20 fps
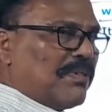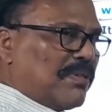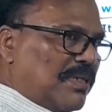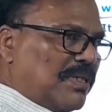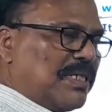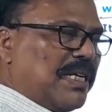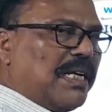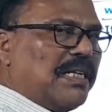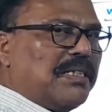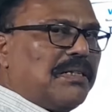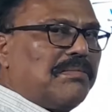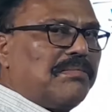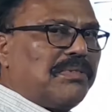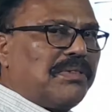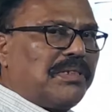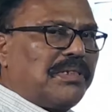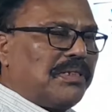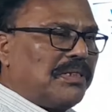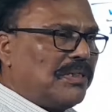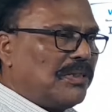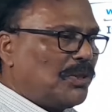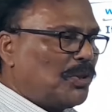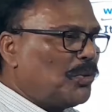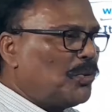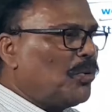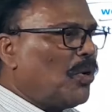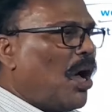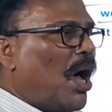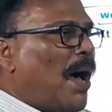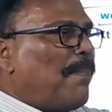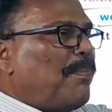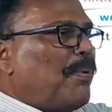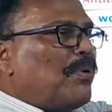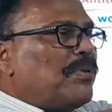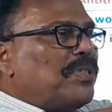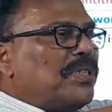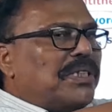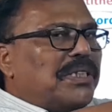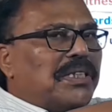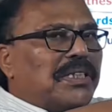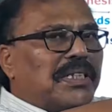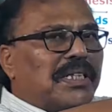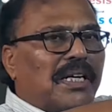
Sentence. Two opposite